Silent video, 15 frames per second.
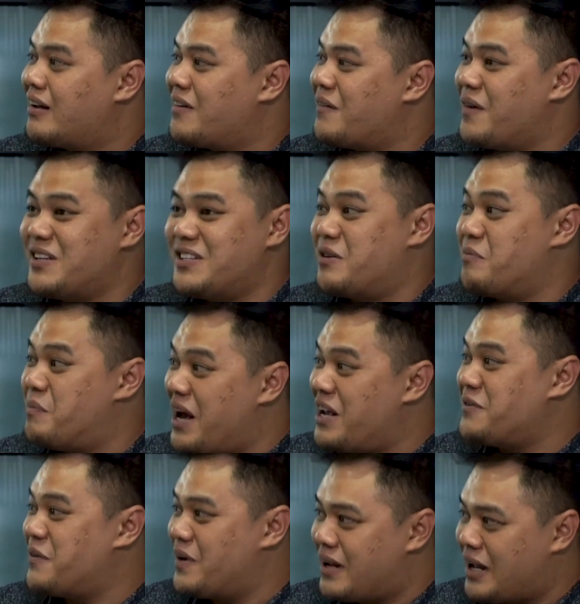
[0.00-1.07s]
What is the
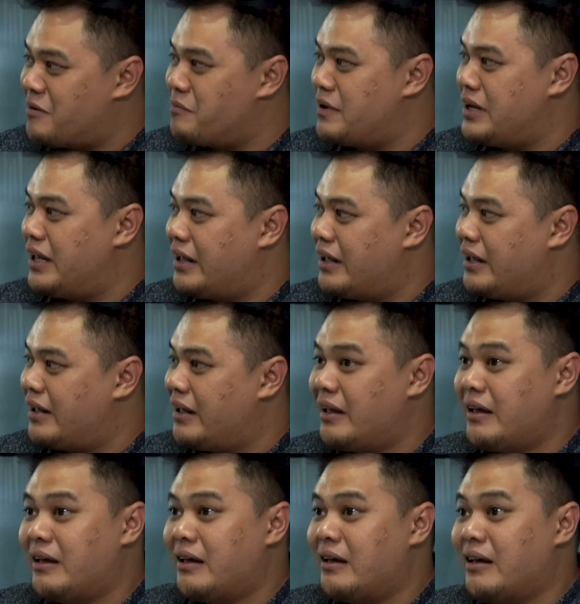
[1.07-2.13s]
best for the company?
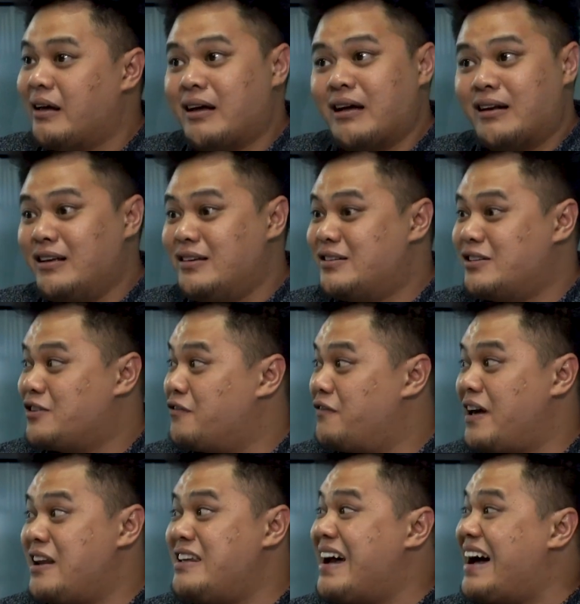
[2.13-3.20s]
This is a
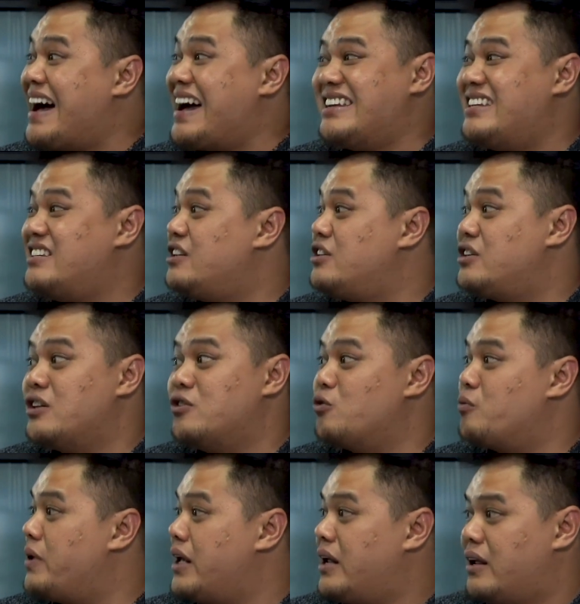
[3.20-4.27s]
very hard decision to
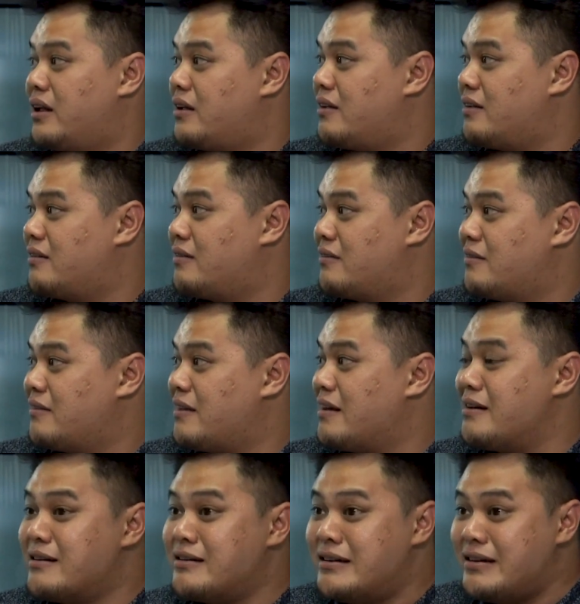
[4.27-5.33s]
make.
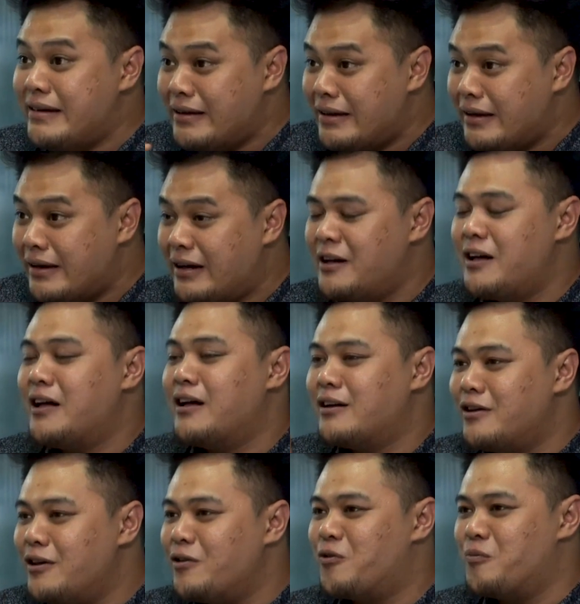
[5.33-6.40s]
A leader
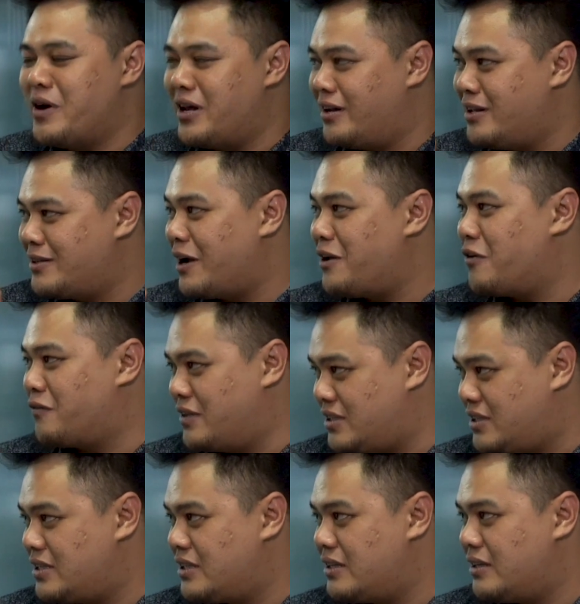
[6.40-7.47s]
need to make this kind of
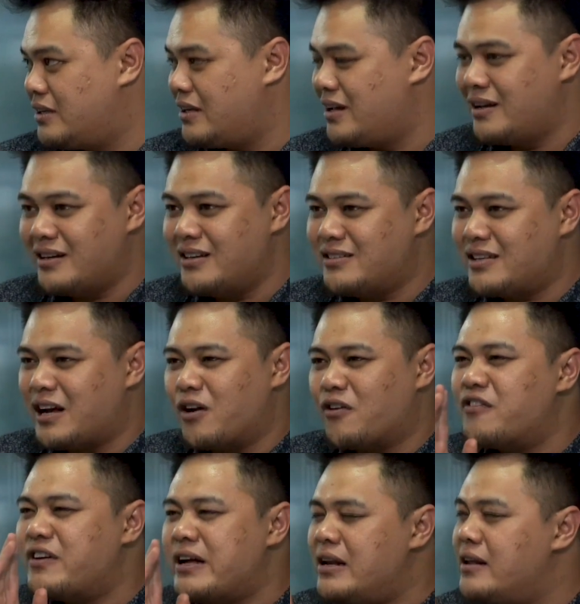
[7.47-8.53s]
decision. This kind
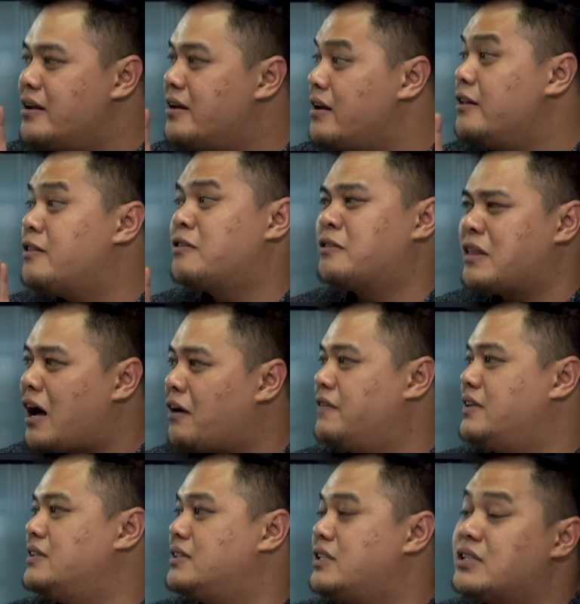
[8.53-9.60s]
of really, really tough
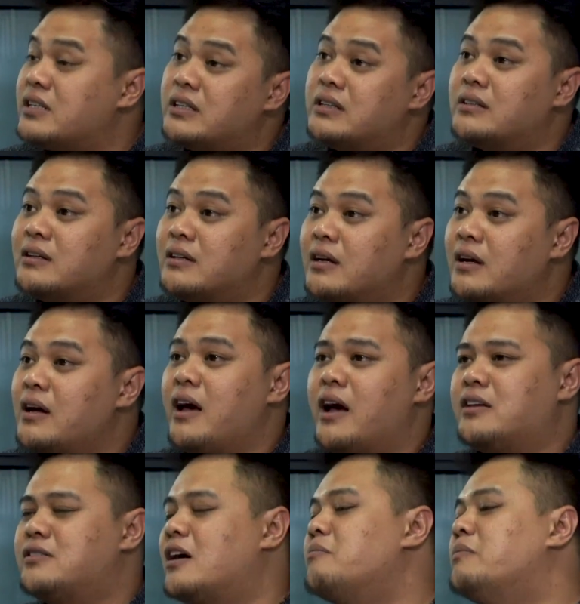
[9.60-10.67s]
decision.
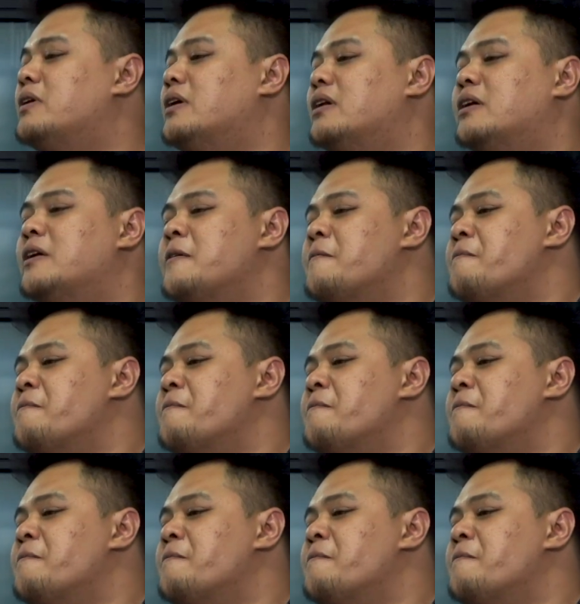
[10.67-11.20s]
Example.